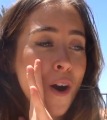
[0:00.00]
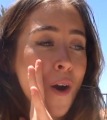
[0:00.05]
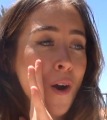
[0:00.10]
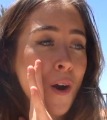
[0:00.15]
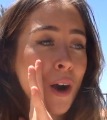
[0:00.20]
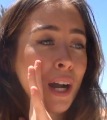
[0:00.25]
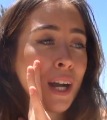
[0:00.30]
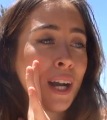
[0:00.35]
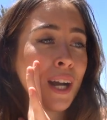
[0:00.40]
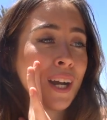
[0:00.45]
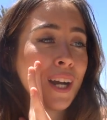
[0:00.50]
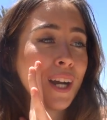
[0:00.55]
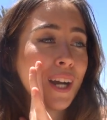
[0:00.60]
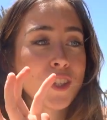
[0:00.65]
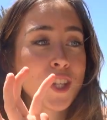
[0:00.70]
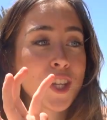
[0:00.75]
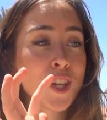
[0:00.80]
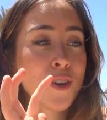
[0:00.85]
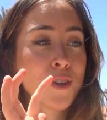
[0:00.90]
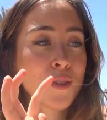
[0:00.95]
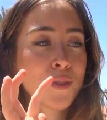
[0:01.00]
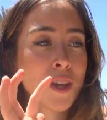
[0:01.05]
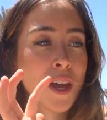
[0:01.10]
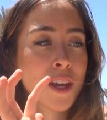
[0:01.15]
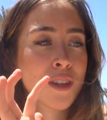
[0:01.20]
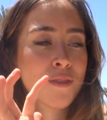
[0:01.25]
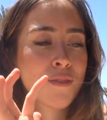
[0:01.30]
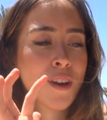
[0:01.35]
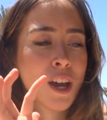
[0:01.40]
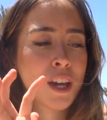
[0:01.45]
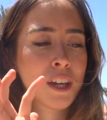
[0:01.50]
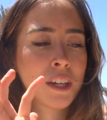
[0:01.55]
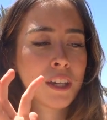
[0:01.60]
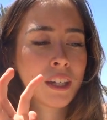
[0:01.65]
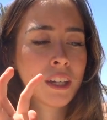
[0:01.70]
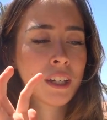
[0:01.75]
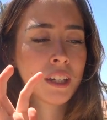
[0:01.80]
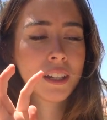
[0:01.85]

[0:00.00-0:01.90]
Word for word: are so satisfying.